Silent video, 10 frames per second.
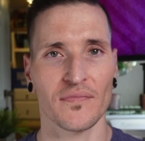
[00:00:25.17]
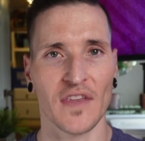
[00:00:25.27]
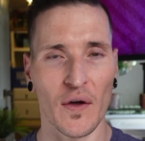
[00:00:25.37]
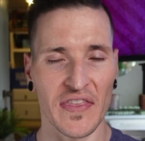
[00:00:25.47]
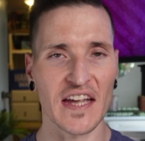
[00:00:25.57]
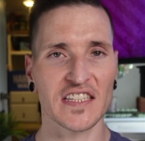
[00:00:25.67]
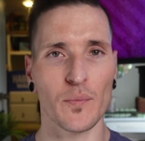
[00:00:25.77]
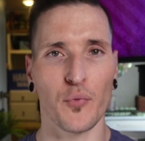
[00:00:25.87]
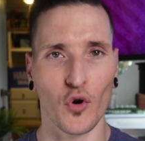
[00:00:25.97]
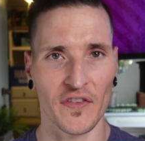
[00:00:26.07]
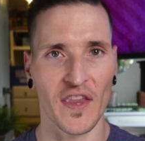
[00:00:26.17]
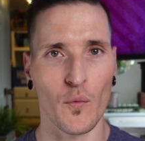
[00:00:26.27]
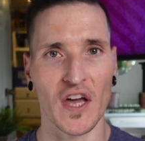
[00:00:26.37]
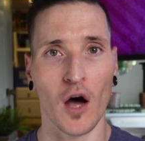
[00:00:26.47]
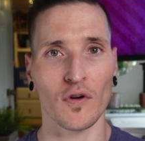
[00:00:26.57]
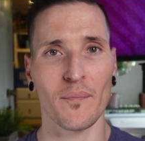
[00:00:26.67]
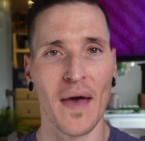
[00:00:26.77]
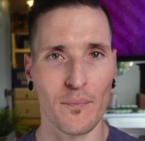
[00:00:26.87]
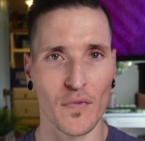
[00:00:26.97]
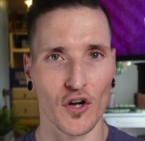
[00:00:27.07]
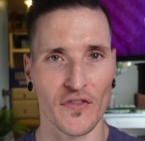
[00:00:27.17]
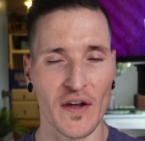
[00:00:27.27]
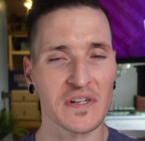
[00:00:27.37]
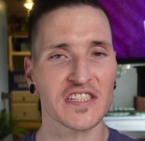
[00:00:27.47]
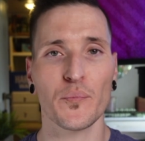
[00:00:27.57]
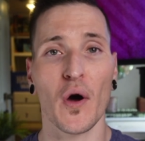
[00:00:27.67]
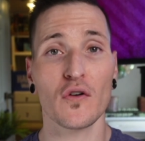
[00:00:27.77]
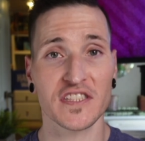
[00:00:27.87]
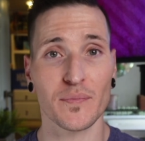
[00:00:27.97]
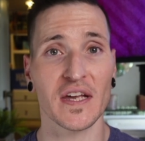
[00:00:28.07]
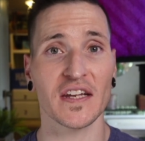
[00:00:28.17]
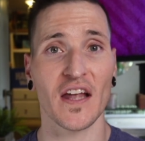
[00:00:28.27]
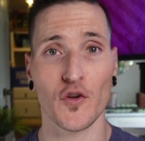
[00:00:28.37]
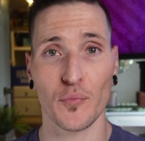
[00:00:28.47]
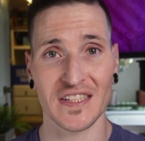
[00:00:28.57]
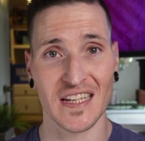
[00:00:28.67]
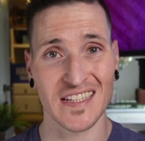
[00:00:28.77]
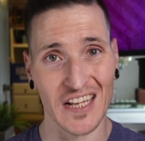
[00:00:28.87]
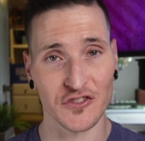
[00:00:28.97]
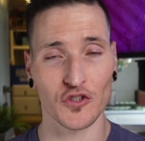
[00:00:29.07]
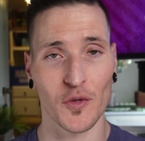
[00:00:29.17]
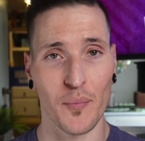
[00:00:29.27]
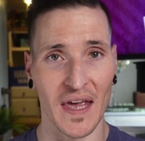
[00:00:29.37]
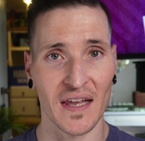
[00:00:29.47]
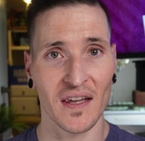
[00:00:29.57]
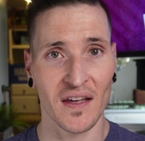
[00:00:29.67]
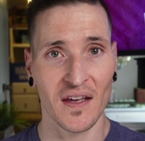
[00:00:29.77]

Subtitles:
Now, I think it's important that we all remember there was supposed to be another presidential debate